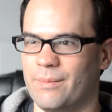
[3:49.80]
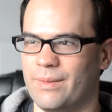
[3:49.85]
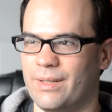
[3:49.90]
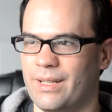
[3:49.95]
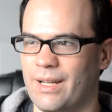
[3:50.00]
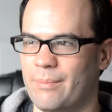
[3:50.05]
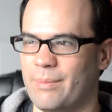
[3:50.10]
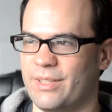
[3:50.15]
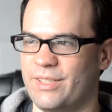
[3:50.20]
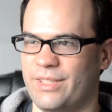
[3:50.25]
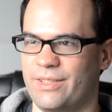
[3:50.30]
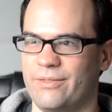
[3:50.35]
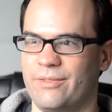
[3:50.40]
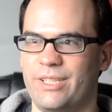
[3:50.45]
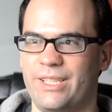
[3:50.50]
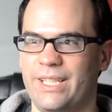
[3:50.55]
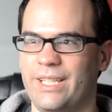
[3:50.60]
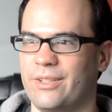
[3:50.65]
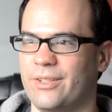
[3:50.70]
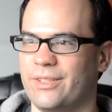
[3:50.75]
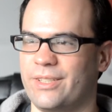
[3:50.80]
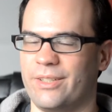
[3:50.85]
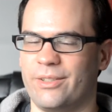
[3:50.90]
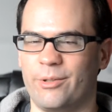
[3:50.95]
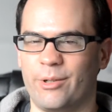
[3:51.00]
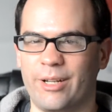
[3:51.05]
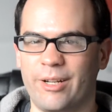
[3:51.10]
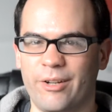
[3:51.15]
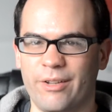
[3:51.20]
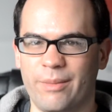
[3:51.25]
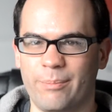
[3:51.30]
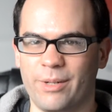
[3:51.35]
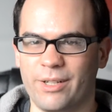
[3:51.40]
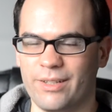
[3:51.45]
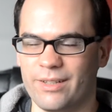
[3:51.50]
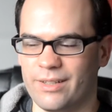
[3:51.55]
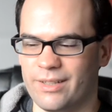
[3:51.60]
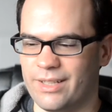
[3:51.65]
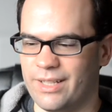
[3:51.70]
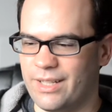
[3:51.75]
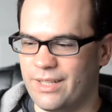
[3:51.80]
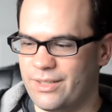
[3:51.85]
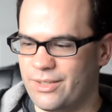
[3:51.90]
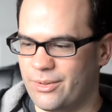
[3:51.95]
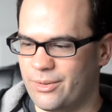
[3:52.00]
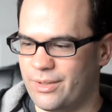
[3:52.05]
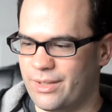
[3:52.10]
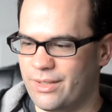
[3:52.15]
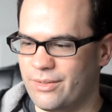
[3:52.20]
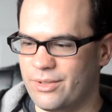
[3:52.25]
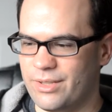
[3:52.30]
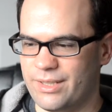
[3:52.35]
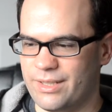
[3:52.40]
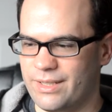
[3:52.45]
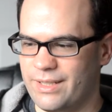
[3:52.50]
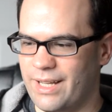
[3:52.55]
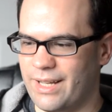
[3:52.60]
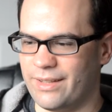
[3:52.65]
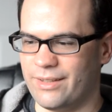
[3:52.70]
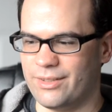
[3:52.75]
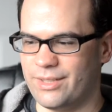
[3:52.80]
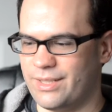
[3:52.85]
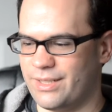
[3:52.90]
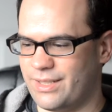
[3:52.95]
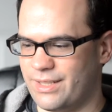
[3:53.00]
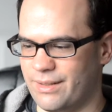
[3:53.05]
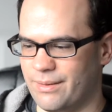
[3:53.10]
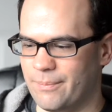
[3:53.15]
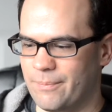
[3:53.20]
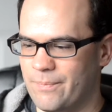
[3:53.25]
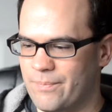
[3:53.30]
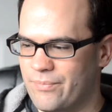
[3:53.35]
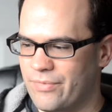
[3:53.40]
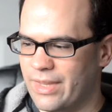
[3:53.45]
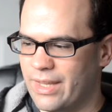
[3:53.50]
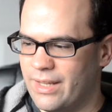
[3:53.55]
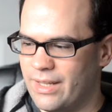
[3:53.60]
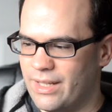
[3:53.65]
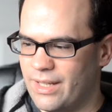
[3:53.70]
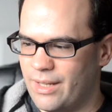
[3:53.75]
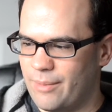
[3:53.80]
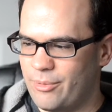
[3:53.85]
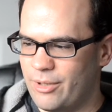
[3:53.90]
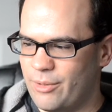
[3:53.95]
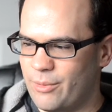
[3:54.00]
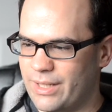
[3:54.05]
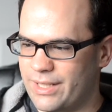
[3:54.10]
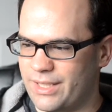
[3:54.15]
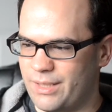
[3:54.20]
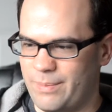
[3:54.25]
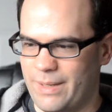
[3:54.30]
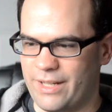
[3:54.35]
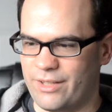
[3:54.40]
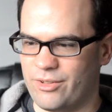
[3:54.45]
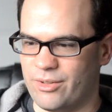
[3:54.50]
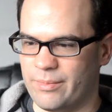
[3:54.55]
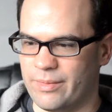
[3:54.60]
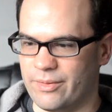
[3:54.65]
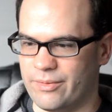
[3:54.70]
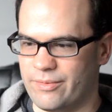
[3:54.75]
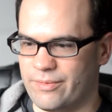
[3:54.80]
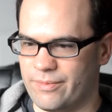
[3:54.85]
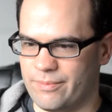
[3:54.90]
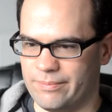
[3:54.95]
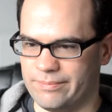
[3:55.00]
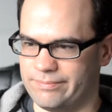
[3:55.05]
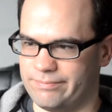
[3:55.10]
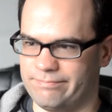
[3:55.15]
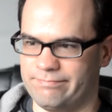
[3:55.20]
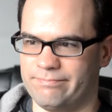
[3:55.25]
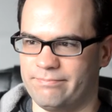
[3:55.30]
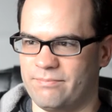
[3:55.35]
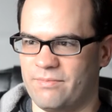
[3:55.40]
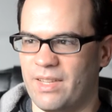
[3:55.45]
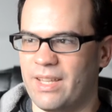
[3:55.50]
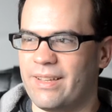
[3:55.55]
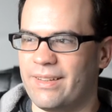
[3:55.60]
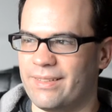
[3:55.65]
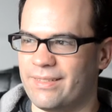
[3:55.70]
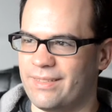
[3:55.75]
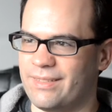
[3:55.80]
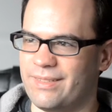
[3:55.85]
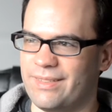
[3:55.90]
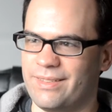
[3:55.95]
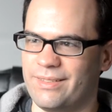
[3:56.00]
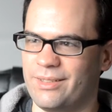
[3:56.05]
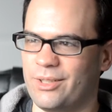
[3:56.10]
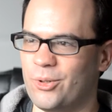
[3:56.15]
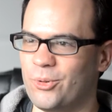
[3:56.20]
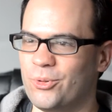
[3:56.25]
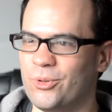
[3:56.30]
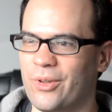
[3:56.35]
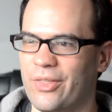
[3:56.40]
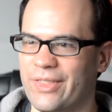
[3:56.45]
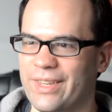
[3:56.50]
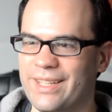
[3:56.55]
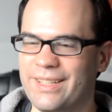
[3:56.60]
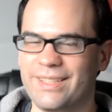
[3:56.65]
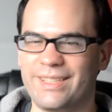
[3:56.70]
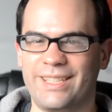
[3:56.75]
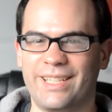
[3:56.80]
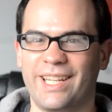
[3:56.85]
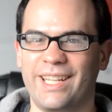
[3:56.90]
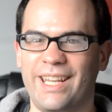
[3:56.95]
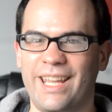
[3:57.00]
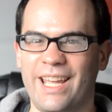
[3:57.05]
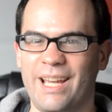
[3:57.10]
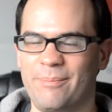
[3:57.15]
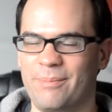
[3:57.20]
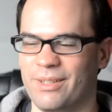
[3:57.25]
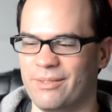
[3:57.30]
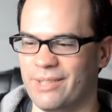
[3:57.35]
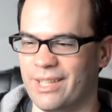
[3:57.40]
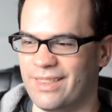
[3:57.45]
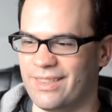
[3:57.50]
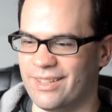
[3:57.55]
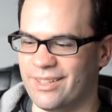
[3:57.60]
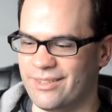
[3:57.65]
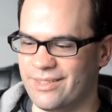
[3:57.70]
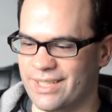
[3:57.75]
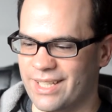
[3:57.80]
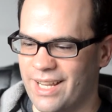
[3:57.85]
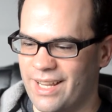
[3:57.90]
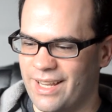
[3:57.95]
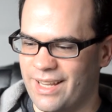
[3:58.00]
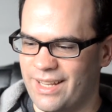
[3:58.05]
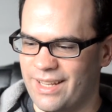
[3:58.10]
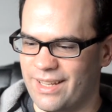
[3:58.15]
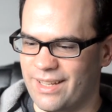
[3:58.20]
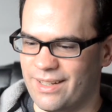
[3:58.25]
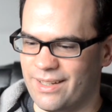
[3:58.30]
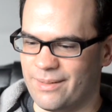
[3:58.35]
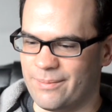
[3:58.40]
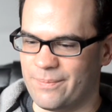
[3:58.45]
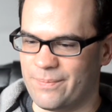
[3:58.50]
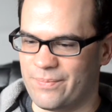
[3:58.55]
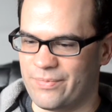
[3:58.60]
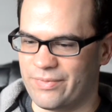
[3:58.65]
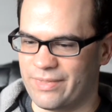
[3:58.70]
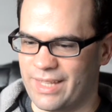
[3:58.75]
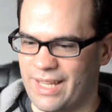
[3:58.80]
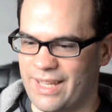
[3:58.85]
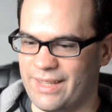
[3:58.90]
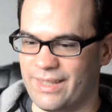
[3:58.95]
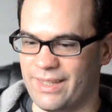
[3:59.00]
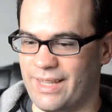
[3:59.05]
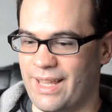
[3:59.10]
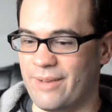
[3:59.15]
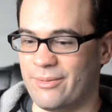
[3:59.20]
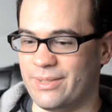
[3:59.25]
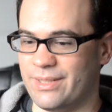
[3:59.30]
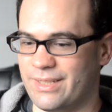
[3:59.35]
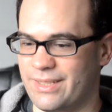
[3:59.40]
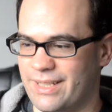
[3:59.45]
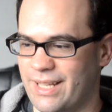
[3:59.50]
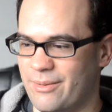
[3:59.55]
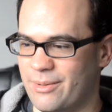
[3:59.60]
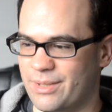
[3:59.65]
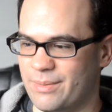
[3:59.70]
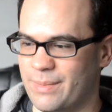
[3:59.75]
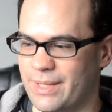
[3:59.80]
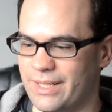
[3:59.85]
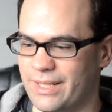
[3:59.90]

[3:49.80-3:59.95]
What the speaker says: a bunch of shields on your health bar. So there's just a pretty wide spectrum of cool things that can happen with those. And that was my